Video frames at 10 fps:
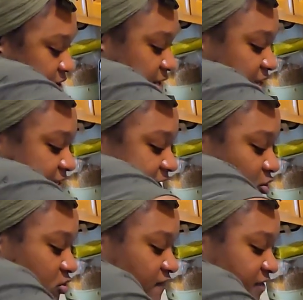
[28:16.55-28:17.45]
and hit
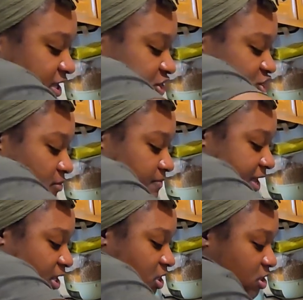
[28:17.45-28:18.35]
that notification
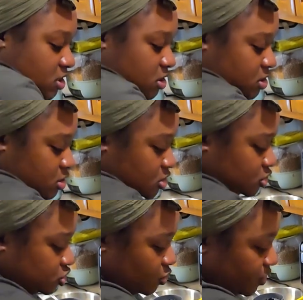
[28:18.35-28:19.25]
bell
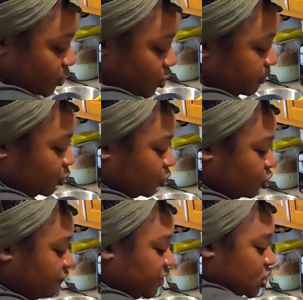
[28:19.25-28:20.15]
so when we upload
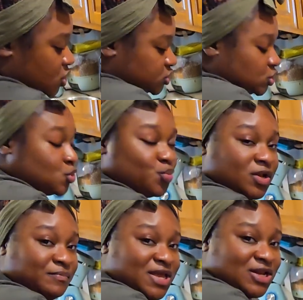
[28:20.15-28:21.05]
new videos, you
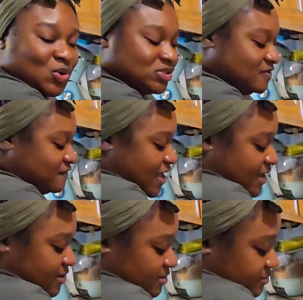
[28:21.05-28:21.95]
will be
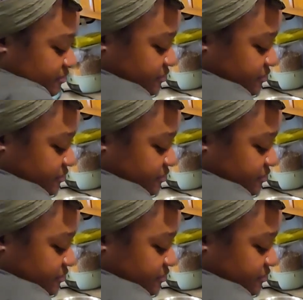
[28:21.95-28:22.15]
notified.